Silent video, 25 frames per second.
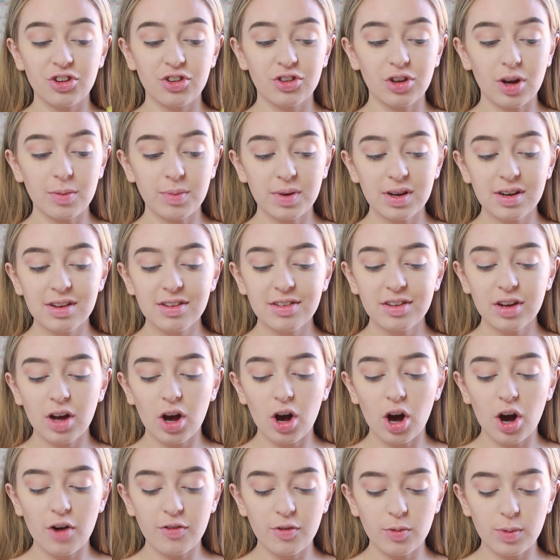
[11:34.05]
So I'm going to
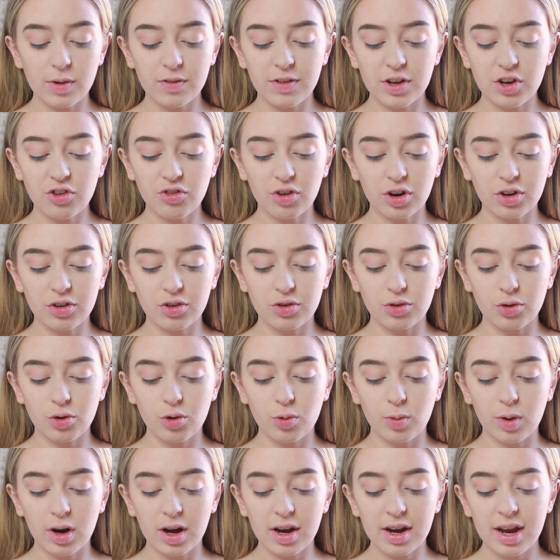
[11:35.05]
start off with the
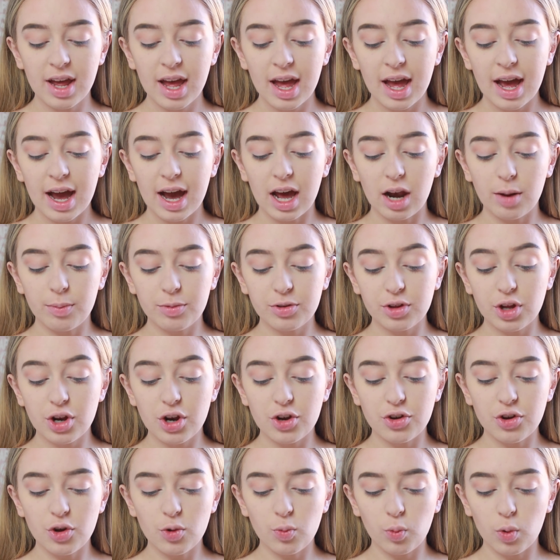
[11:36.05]
drugstore one, and I'm just
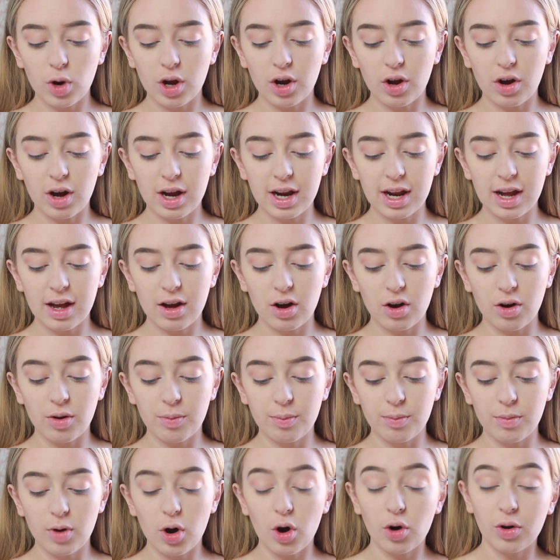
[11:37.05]
going to do one eye
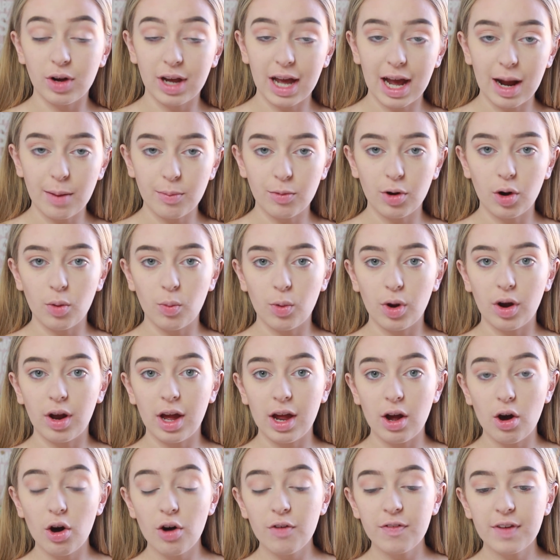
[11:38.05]
on camera, one
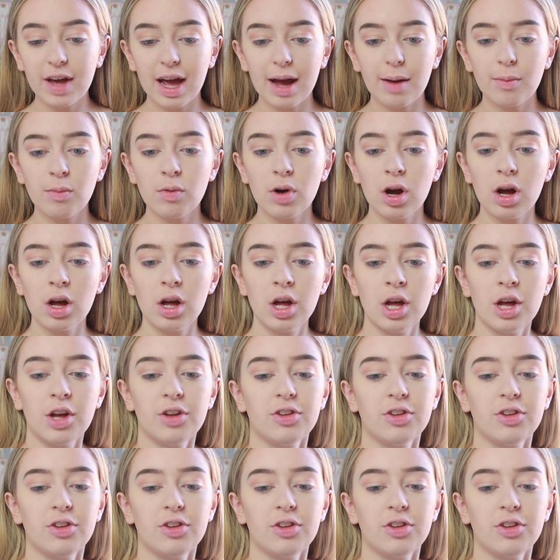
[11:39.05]
eye off camera.